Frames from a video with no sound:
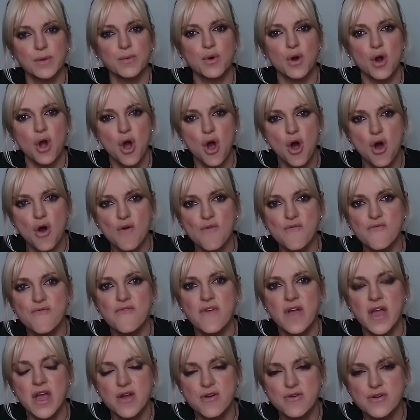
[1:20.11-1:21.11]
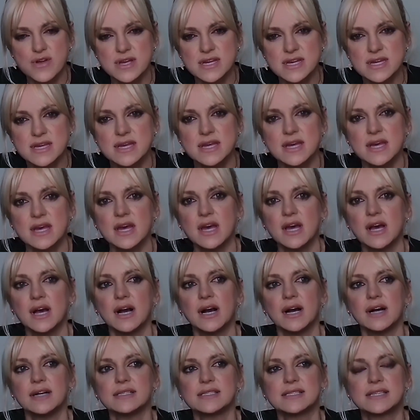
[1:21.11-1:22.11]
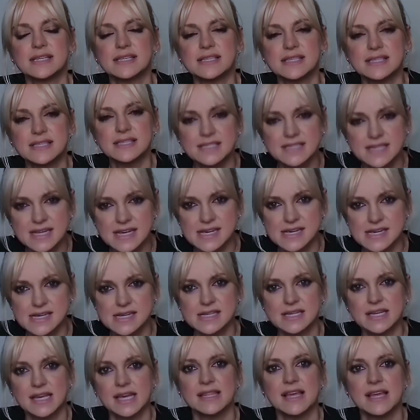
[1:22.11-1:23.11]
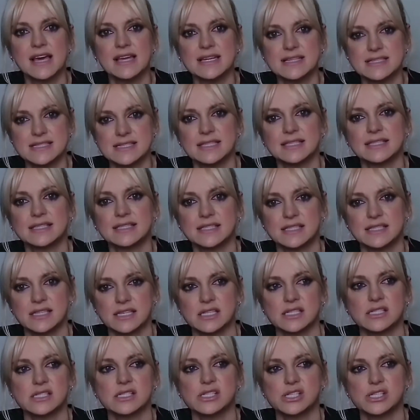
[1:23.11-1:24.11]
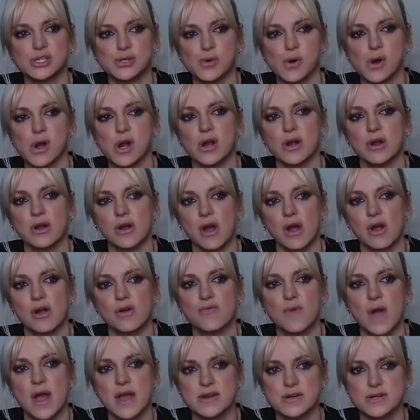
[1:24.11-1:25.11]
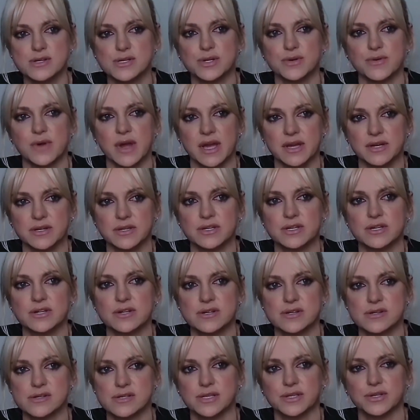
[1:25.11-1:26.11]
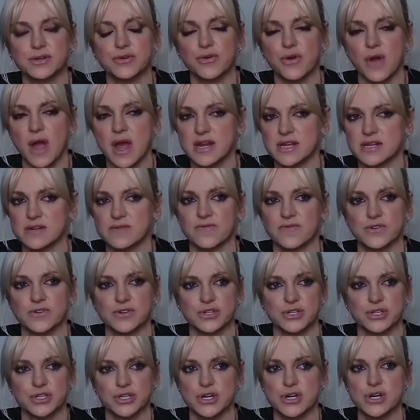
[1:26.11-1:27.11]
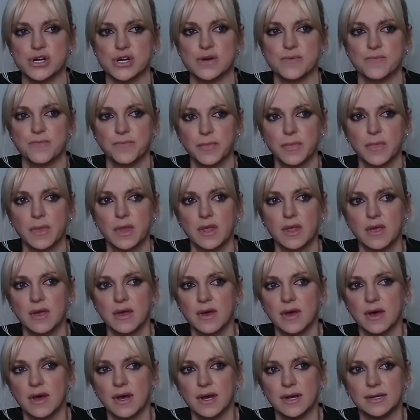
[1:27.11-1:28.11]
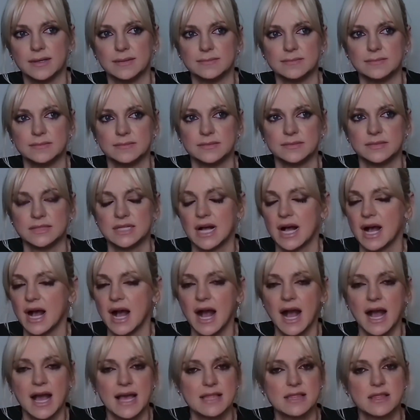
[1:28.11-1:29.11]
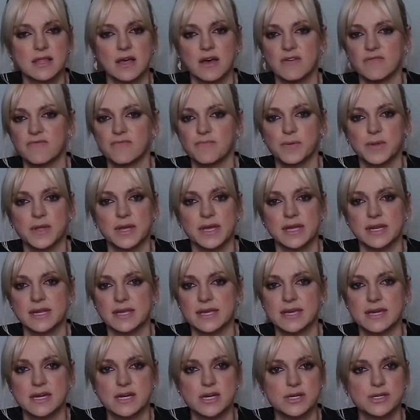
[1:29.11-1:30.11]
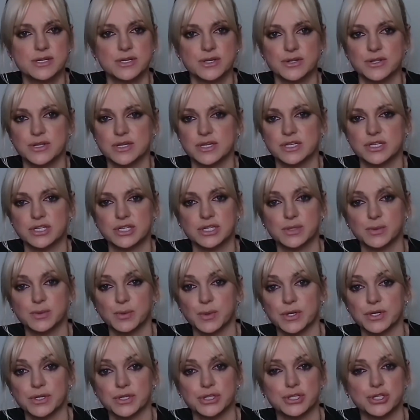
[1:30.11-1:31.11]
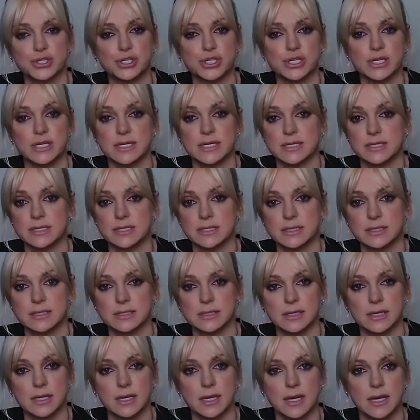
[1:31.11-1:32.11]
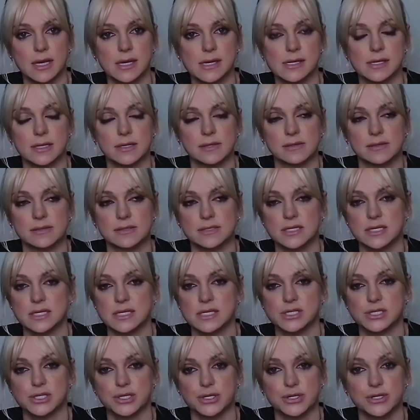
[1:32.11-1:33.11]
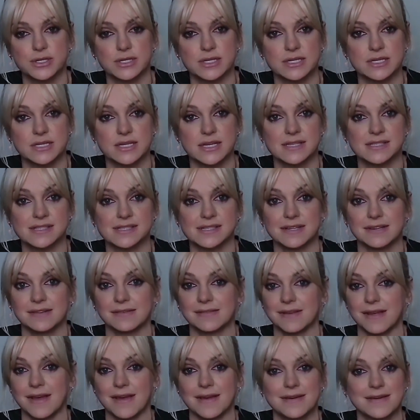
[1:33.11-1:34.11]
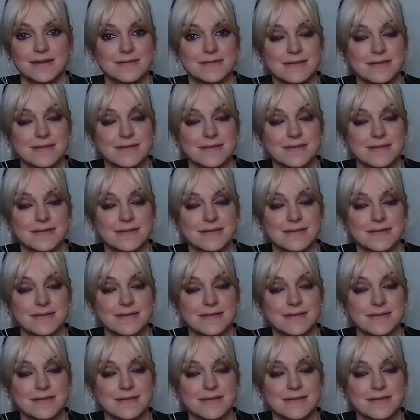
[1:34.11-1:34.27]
We were all very distinct and that is to to our our writer directors credit for sure um i love playing a character that just wears jeans and t-shirts and doesn't like